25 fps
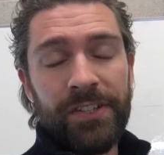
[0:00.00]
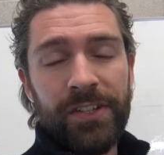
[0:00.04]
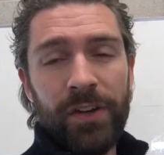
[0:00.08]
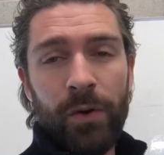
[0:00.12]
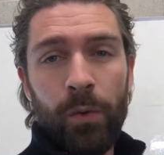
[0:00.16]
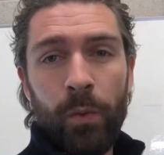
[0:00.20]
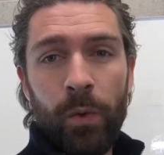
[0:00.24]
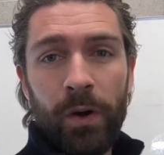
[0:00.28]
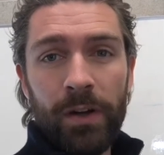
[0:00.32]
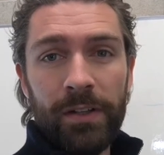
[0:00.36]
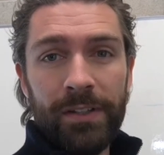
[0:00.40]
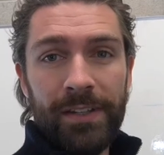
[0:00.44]
So
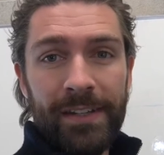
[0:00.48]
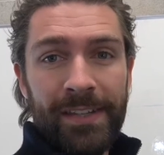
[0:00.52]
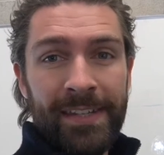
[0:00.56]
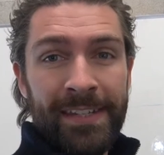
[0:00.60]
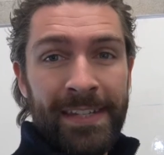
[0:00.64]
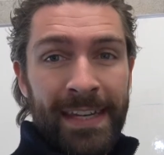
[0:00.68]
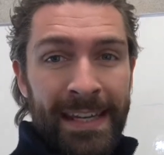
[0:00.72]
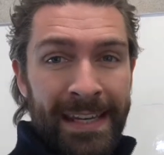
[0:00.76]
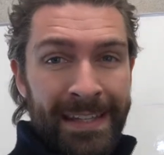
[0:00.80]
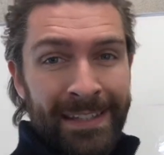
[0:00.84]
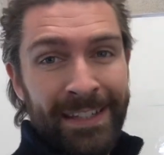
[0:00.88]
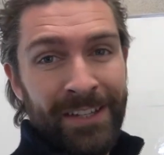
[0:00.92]
what
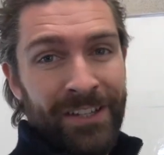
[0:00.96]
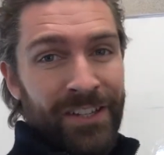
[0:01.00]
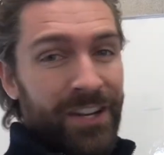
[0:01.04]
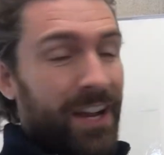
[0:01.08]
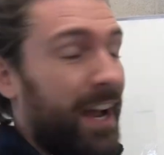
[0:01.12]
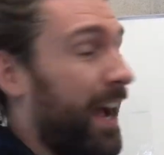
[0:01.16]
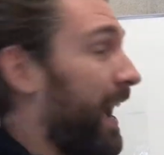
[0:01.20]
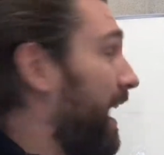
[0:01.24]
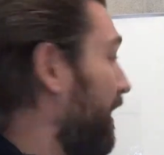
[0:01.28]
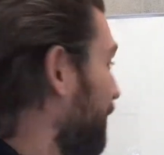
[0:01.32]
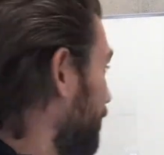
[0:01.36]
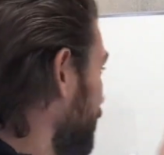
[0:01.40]
Signature
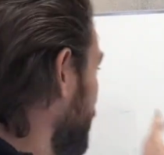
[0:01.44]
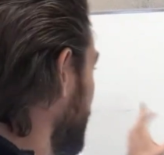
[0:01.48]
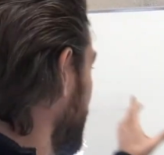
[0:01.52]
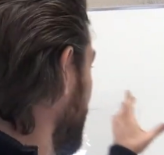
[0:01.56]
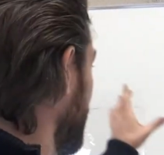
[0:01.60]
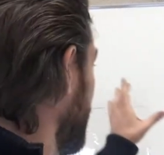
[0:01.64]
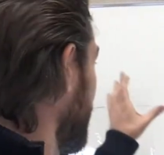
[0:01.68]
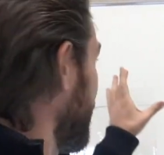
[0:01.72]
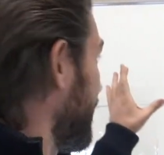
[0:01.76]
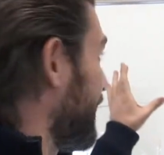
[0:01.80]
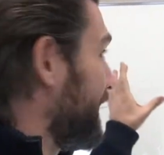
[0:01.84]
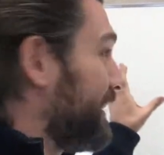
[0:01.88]
have
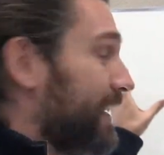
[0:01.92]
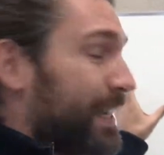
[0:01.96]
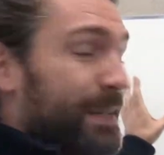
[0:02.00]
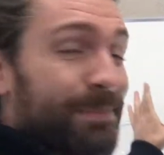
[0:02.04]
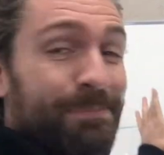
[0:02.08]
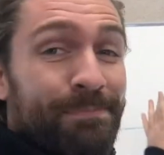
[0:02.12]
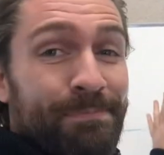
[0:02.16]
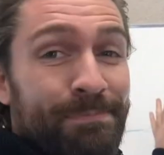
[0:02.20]
is this